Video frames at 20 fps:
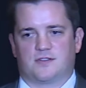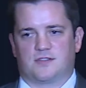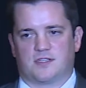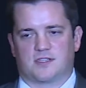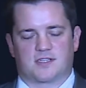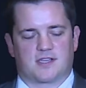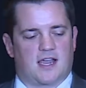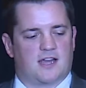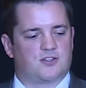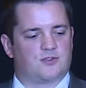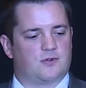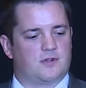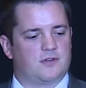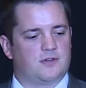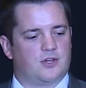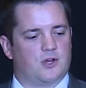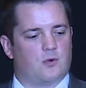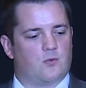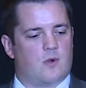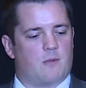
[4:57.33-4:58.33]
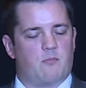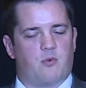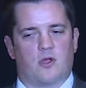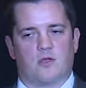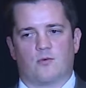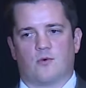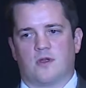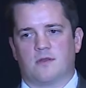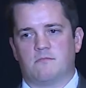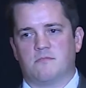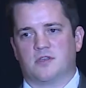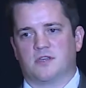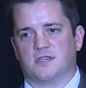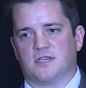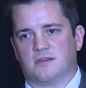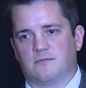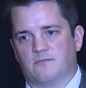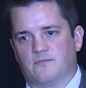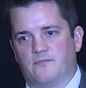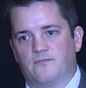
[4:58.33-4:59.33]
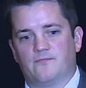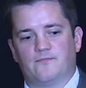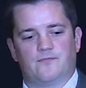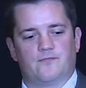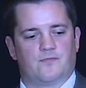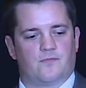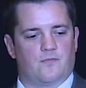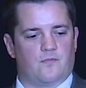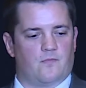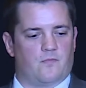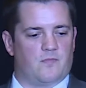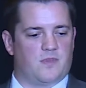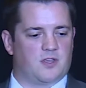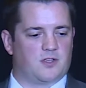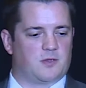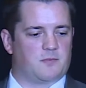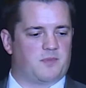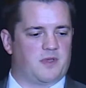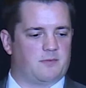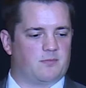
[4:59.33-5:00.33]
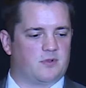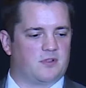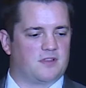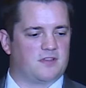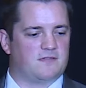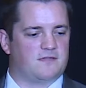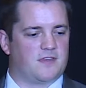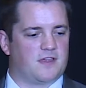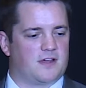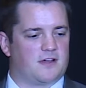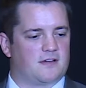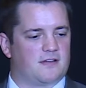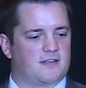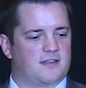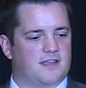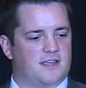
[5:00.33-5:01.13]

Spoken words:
Saskatchewan, 1.1 million people live there.